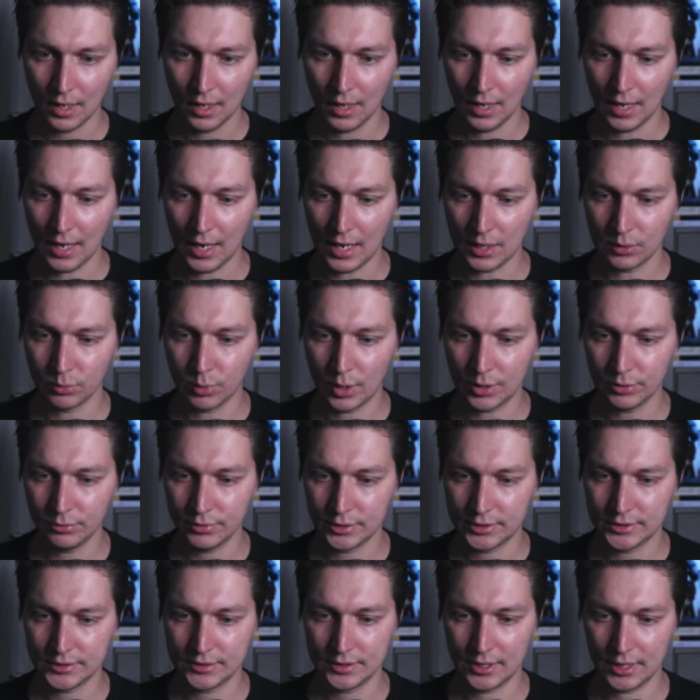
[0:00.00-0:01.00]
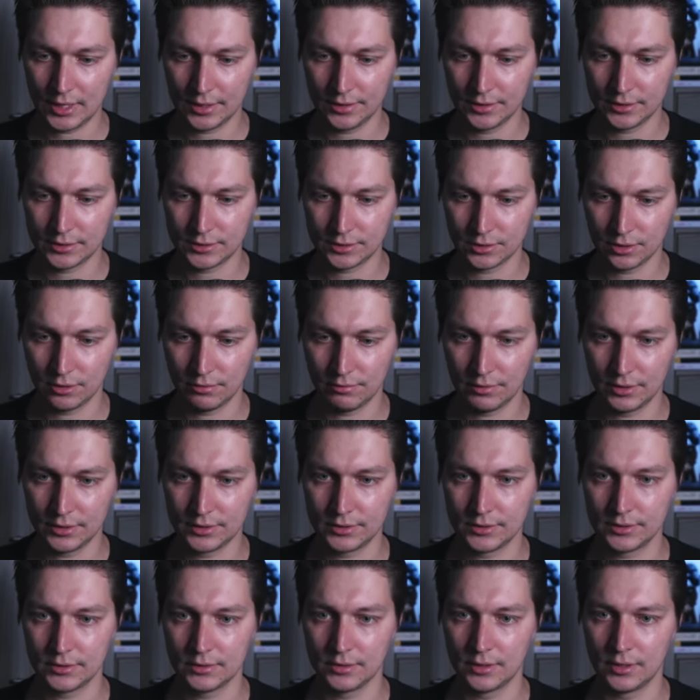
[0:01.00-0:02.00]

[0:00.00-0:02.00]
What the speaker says: And when we start the service,